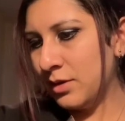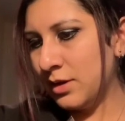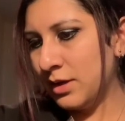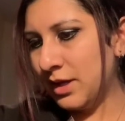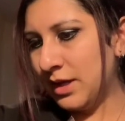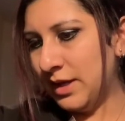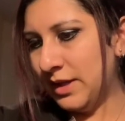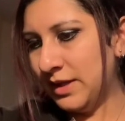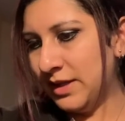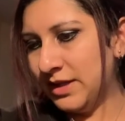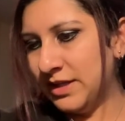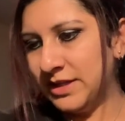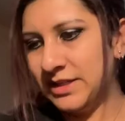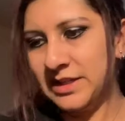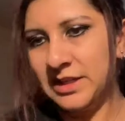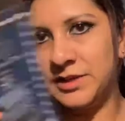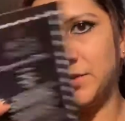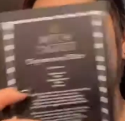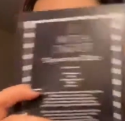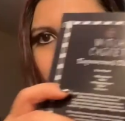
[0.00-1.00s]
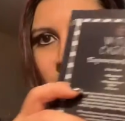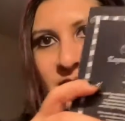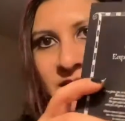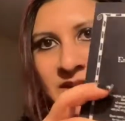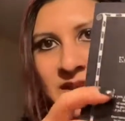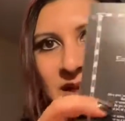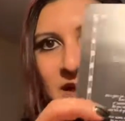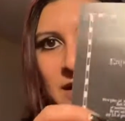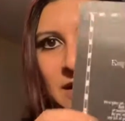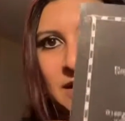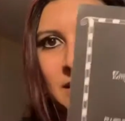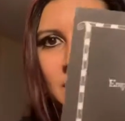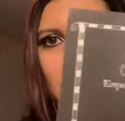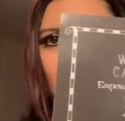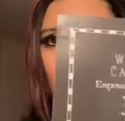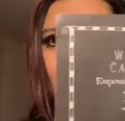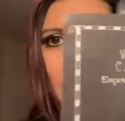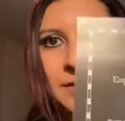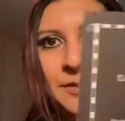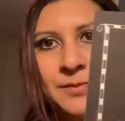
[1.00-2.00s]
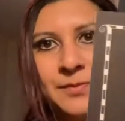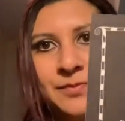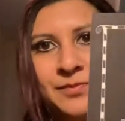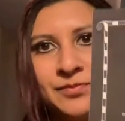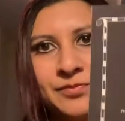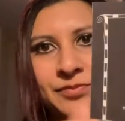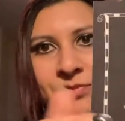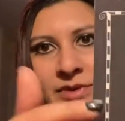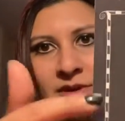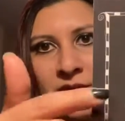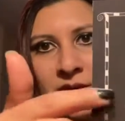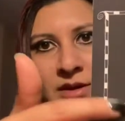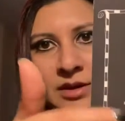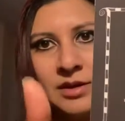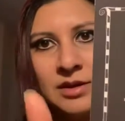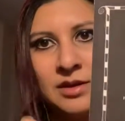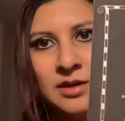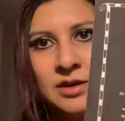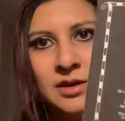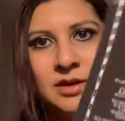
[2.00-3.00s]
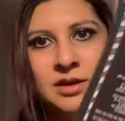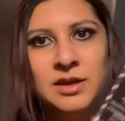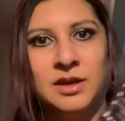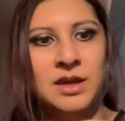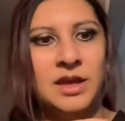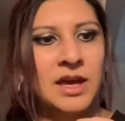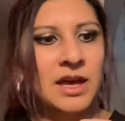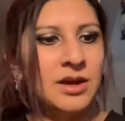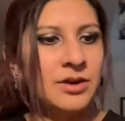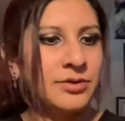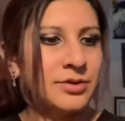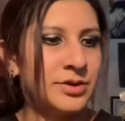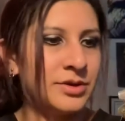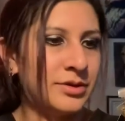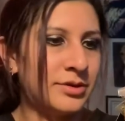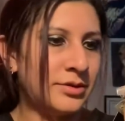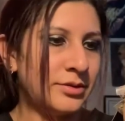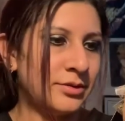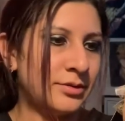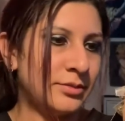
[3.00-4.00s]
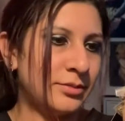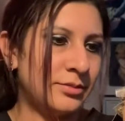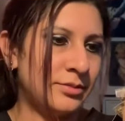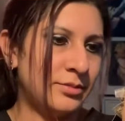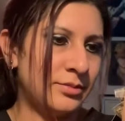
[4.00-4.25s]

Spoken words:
And then it tells you exactly how to